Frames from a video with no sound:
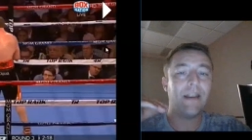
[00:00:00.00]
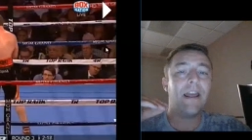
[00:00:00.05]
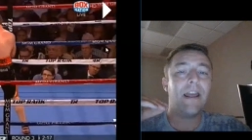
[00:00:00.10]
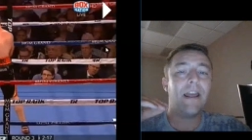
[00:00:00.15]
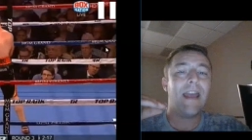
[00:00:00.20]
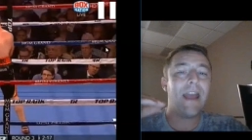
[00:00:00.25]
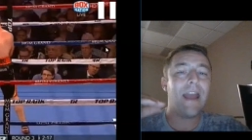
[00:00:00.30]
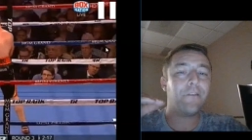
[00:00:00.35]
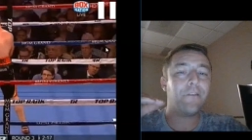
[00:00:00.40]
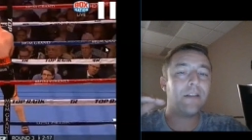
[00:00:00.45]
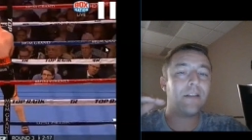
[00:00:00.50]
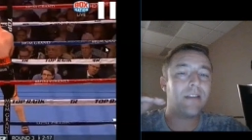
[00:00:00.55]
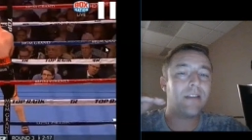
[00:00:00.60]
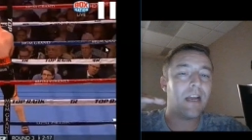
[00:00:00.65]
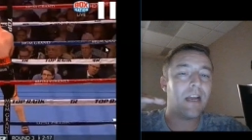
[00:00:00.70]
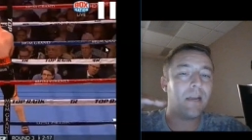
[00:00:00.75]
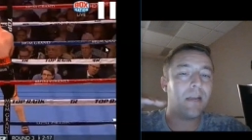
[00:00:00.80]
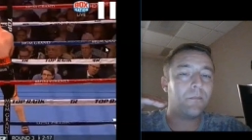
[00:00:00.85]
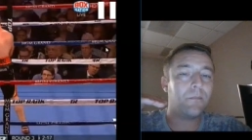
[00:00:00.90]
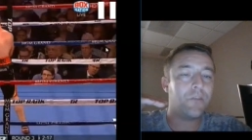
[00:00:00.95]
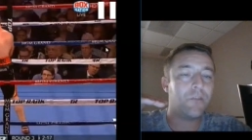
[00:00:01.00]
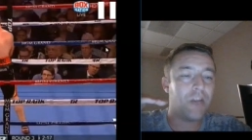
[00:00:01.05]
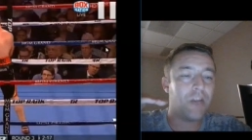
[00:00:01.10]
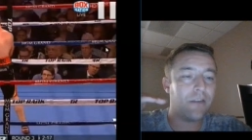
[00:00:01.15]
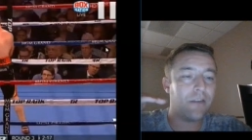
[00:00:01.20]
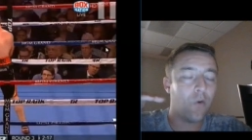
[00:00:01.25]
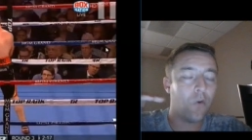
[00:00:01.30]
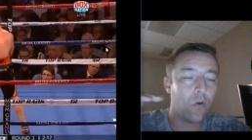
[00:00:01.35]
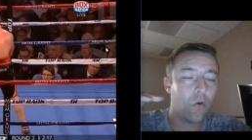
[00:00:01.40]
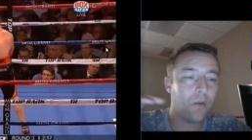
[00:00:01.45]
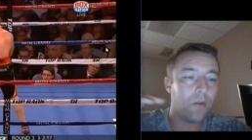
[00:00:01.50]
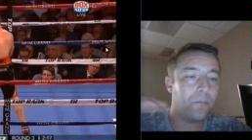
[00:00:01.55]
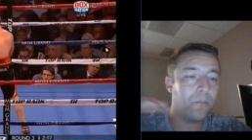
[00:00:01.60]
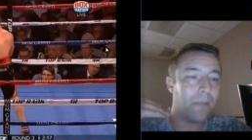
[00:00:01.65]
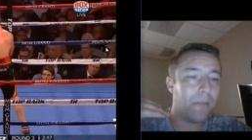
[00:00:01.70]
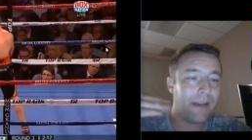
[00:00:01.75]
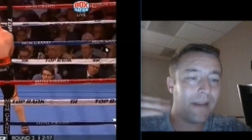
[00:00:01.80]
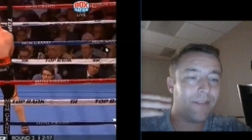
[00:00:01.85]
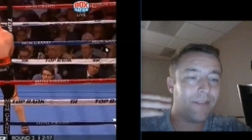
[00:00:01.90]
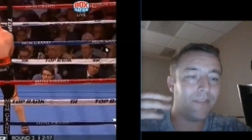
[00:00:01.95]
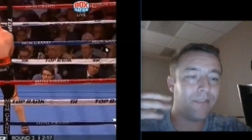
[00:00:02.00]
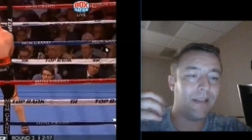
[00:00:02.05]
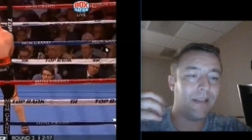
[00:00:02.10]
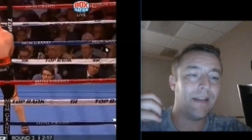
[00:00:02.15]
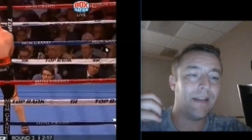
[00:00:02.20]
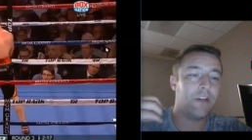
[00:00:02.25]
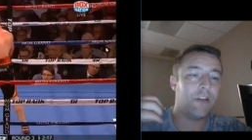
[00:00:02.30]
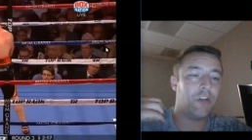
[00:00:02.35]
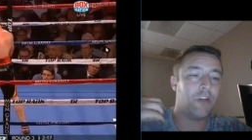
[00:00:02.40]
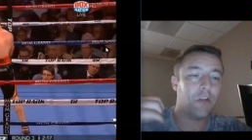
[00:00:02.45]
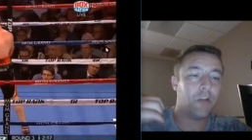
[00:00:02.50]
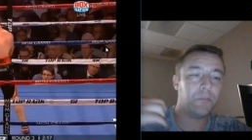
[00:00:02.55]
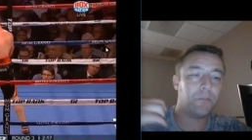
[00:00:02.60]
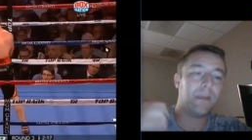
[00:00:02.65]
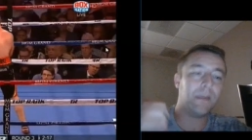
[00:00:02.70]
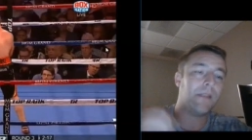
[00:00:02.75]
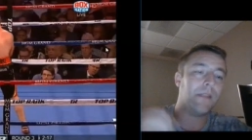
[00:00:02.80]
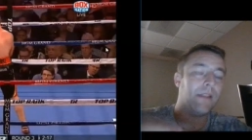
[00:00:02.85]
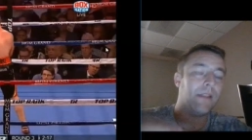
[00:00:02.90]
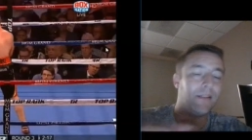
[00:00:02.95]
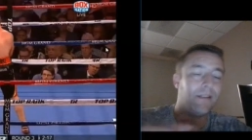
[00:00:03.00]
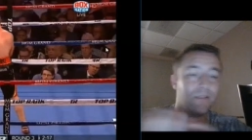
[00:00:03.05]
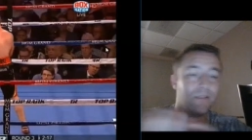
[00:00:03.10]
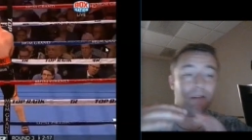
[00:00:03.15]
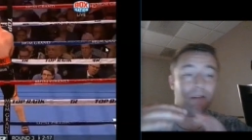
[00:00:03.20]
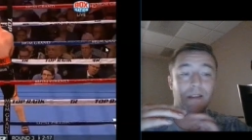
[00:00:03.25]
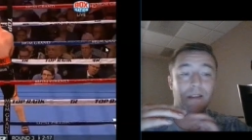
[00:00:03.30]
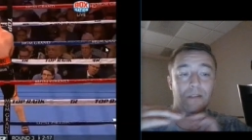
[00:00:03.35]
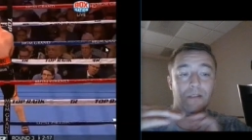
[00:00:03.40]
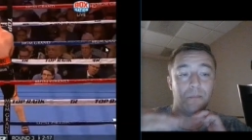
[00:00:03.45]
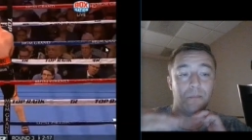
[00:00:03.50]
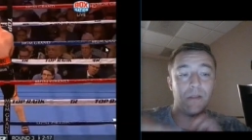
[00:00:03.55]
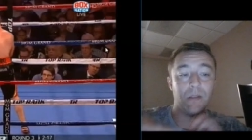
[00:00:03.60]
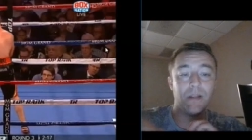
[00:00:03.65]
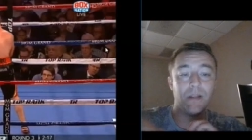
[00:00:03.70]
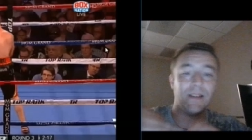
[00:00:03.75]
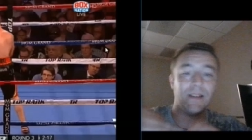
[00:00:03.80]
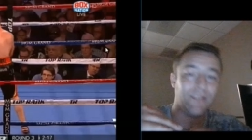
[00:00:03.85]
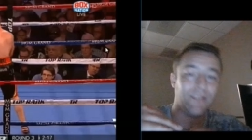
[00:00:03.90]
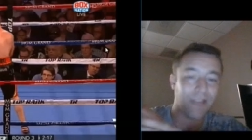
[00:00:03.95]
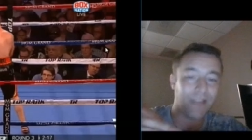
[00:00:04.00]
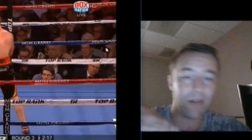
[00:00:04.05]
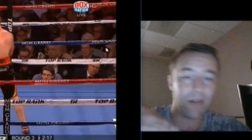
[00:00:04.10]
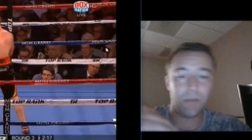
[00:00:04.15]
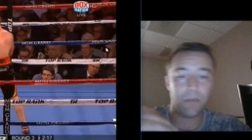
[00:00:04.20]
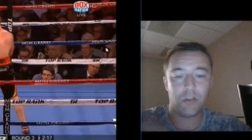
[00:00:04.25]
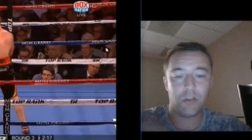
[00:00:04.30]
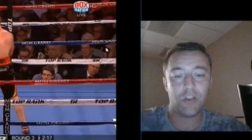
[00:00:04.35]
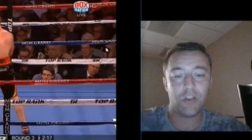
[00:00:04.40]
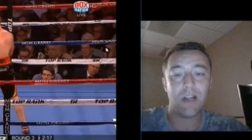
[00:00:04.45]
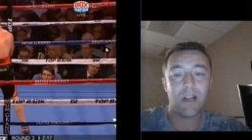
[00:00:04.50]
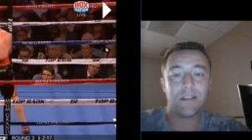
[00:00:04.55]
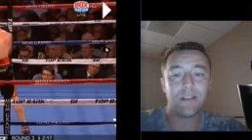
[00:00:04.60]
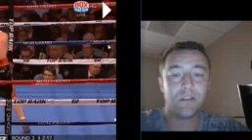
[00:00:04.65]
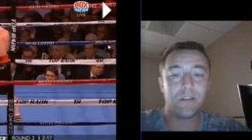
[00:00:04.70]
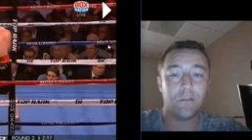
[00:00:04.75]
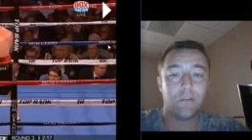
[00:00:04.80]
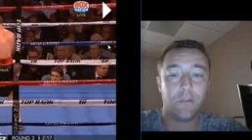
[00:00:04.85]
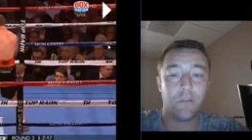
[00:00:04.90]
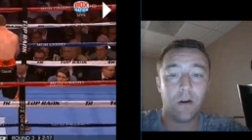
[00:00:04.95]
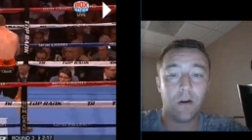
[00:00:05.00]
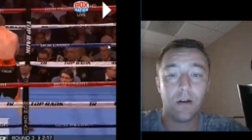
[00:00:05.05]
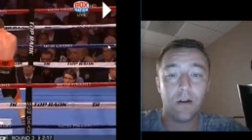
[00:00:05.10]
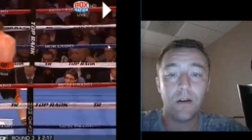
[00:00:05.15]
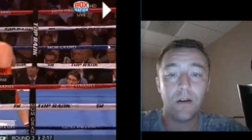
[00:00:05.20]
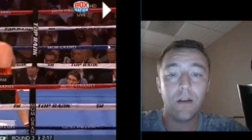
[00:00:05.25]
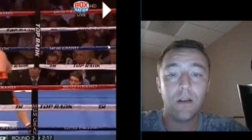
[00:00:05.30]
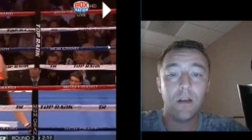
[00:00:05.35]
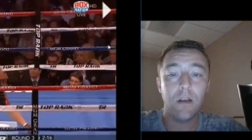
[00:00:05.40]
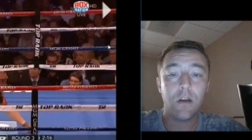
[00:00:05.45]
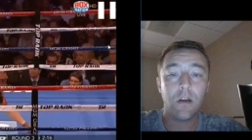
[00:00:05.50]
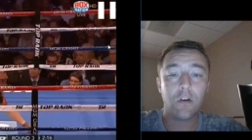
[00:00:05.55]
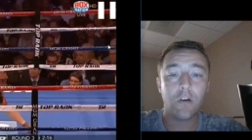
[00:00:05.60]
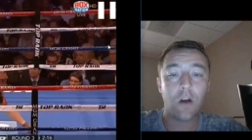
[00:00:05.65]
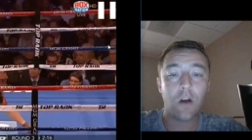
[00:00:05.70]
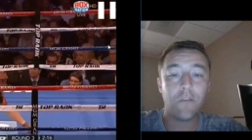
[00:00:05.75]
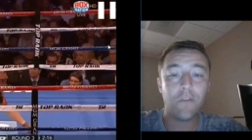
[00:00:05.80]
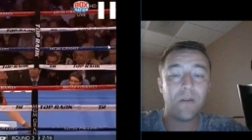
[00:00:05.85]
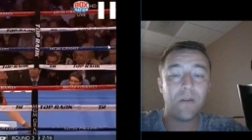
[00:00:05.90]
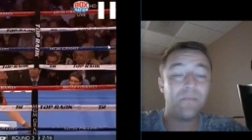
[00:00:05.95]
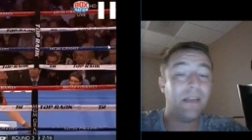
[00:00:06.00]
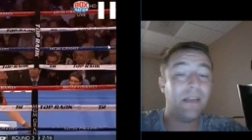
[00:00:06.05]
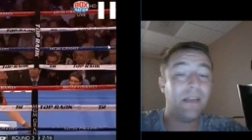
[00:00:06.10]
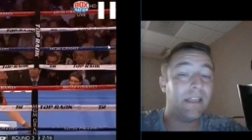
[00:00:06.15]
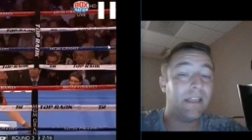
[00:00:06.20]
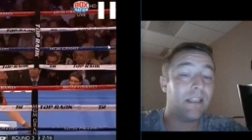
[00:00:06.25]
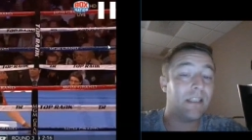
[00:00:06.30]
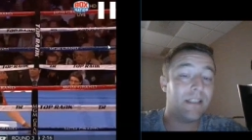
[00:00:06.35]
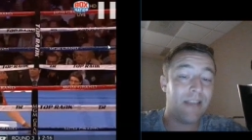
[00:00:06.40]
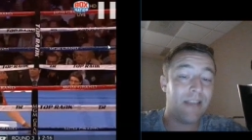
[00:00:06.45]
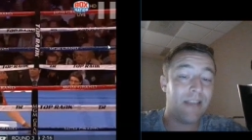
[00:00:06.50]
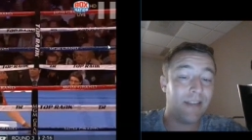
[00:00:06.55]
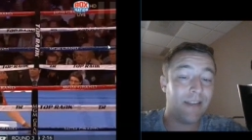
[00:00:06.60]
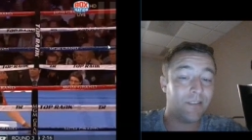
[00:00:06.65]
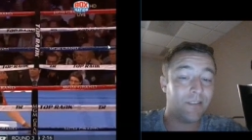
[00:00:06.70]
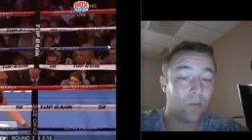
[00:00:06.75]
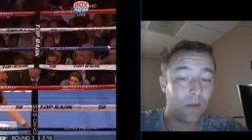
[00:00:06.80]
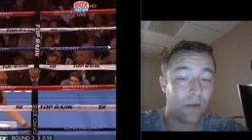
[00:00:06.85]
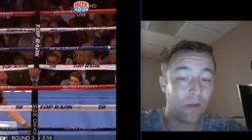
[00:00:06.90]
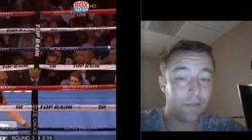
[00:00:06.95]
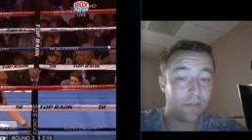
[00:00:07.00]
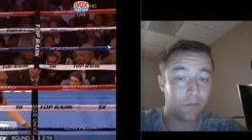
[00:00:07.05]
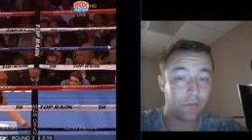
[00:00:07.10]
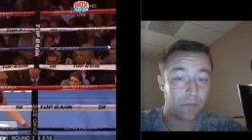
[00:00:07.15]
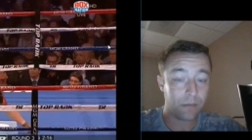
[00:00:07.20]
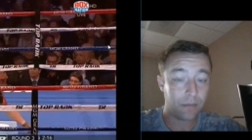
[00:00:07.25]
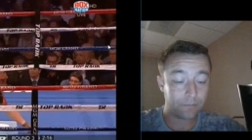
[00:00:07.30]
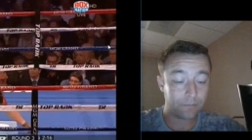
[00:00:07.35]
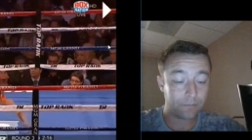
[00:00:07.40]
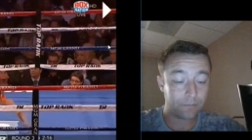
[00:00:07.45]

every time Jeff Horn makes an adjustment in his, his ability to set up his shots so far, Crawford immediately takes it away from him.